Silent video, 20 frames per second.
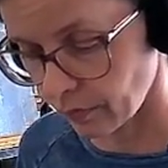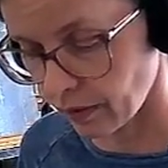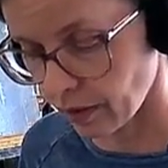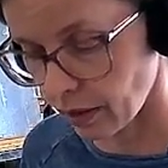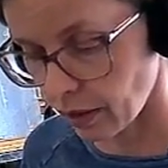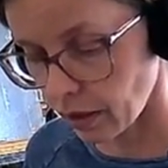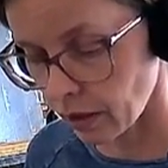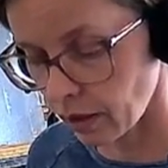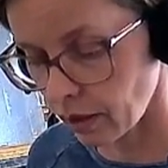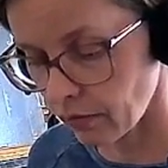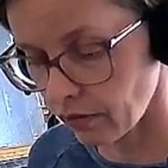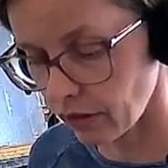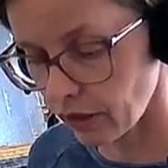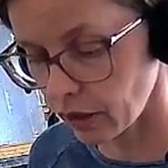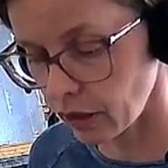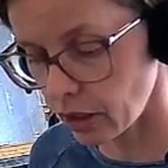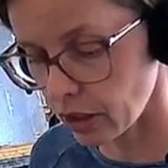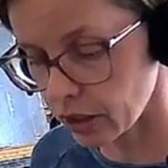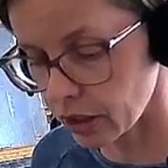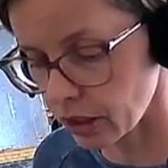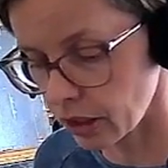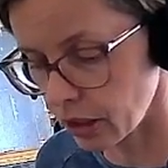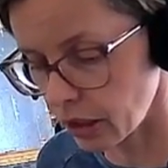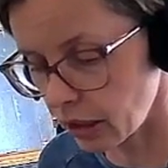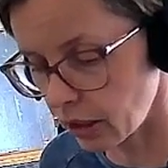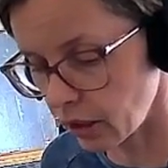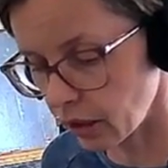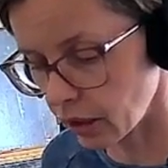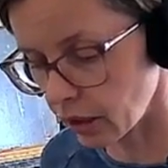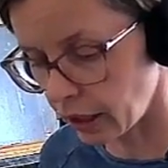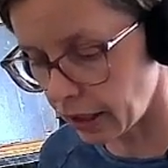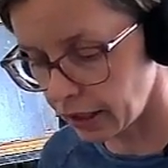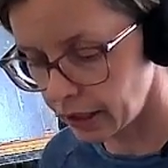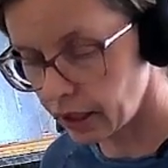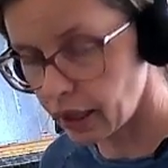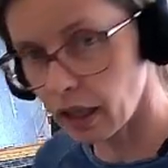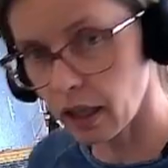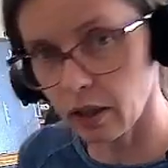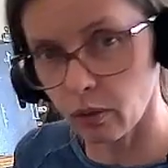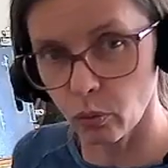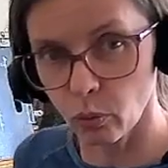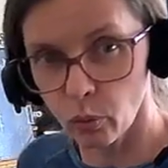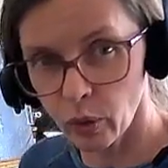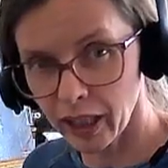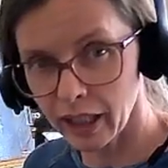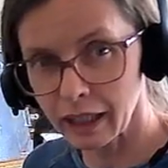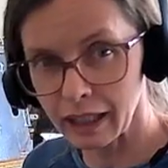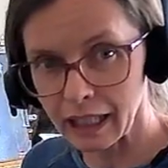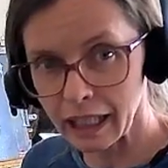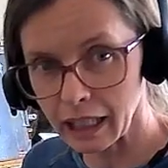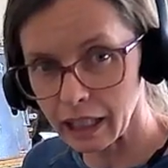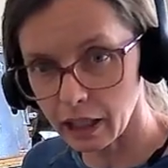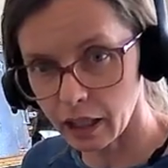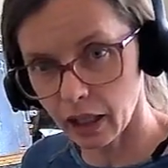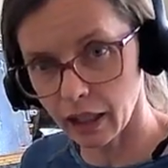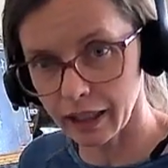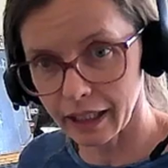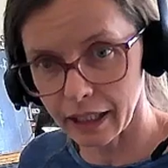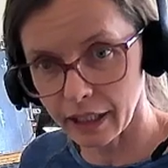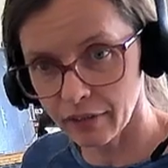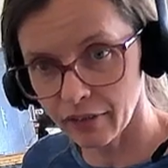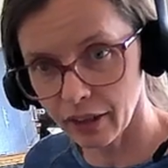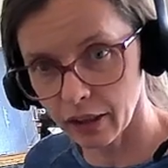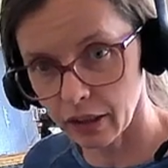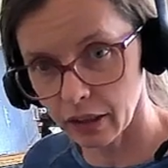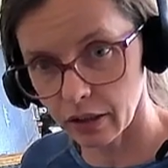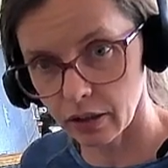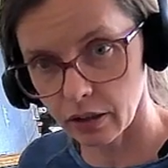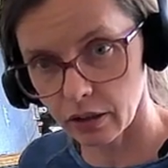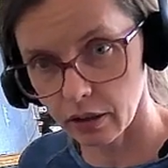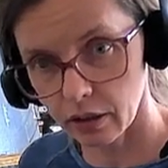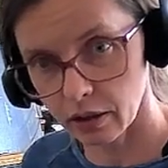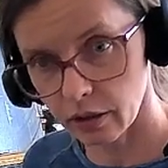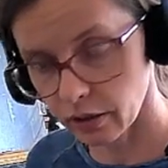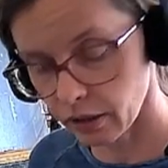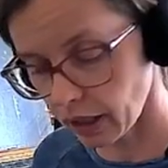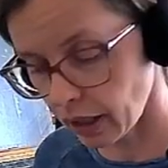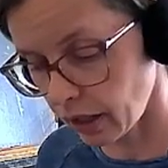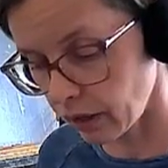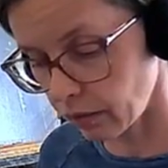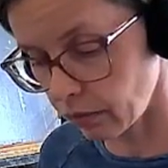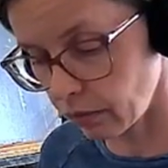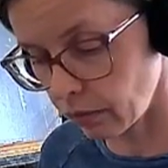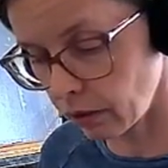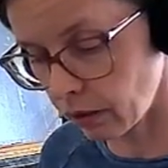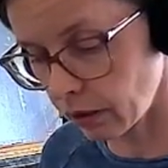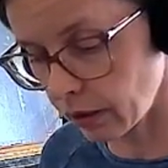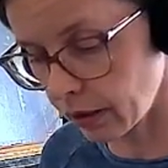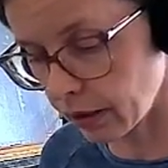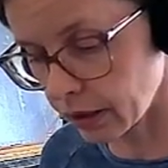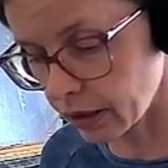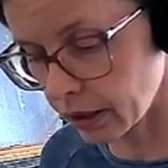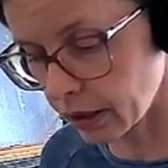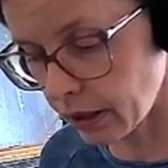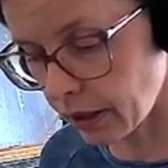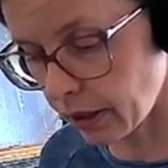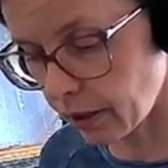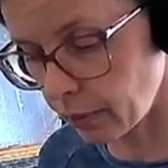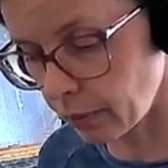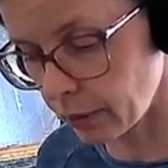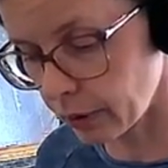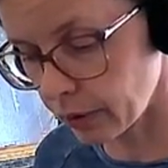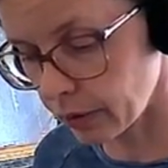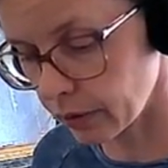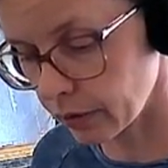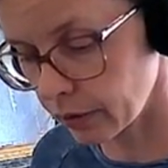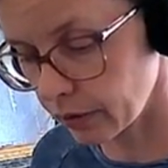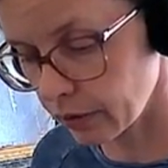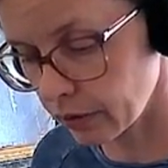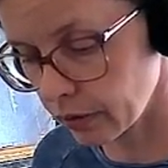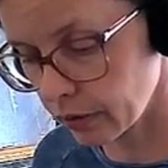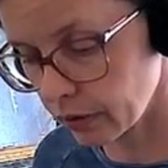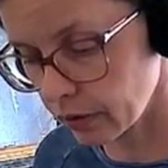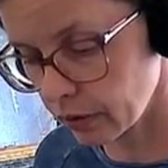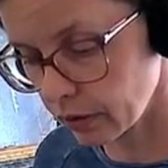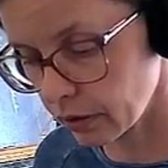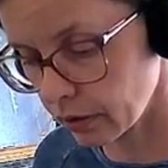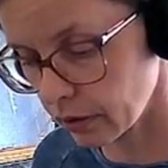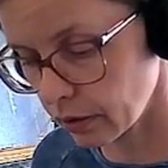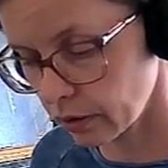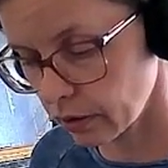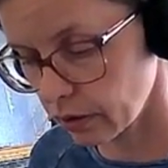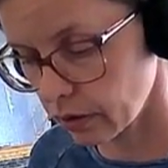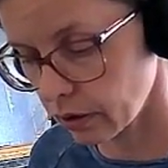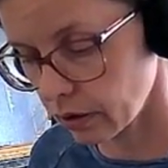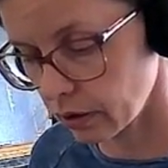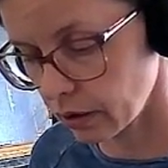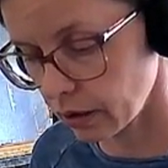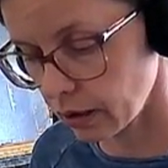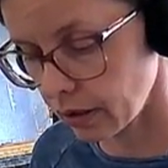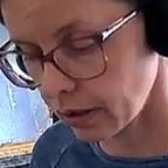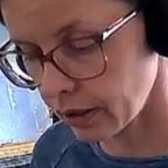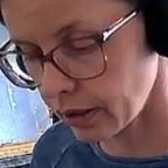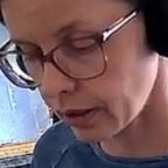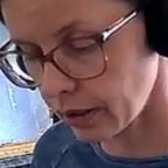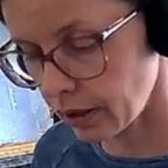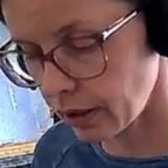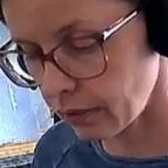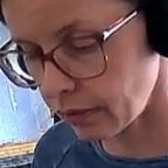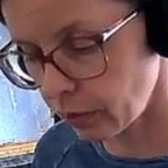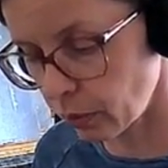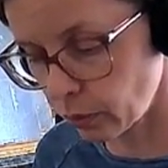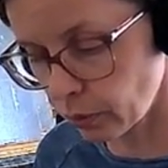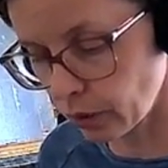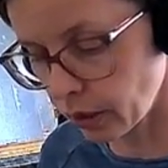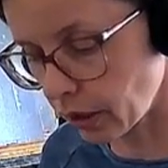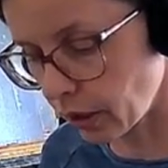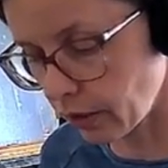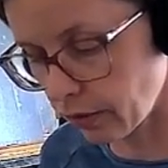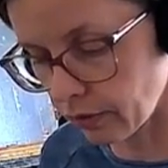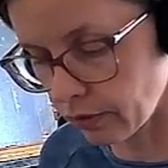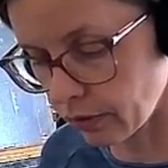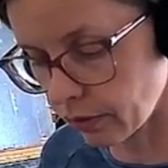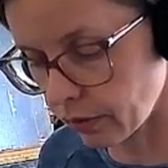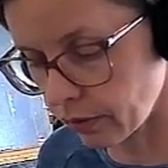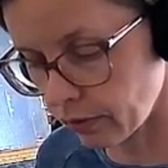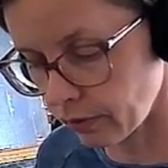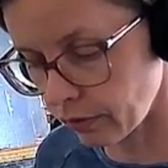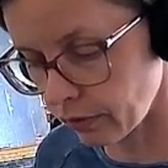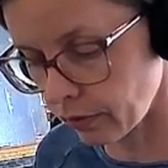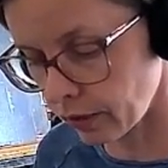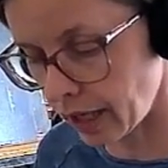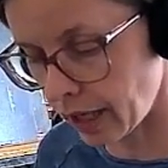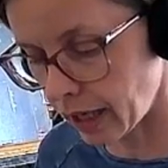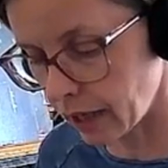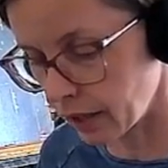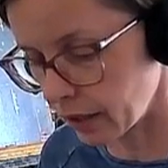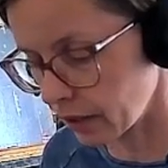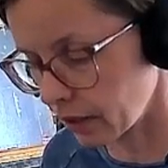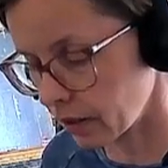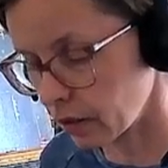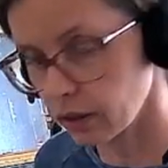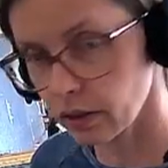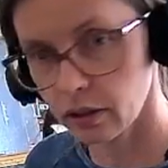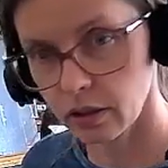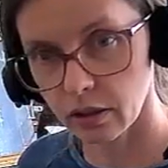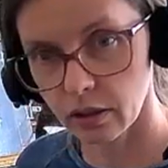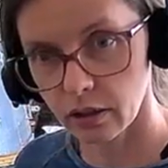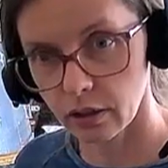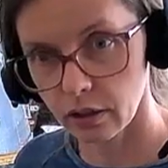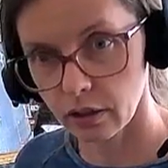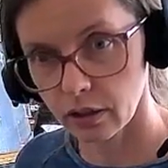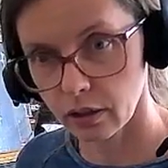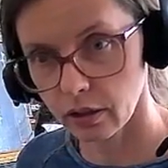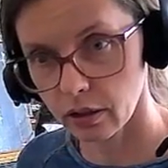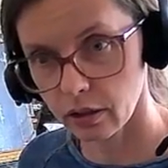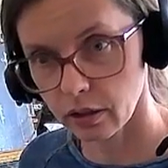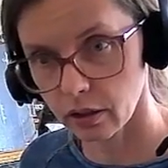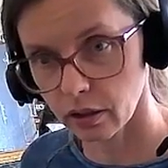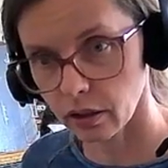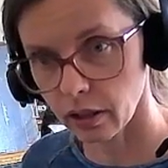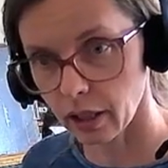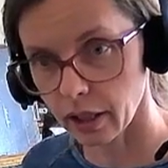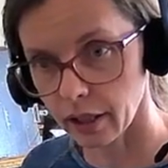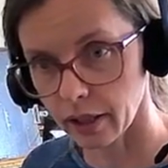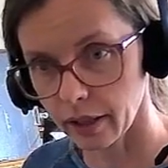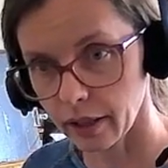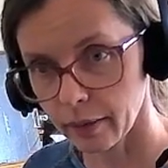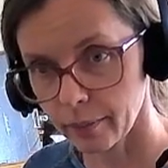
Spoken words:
And if it looks a little kind of wiggly, uneven, that will actually help instead of a really flat line.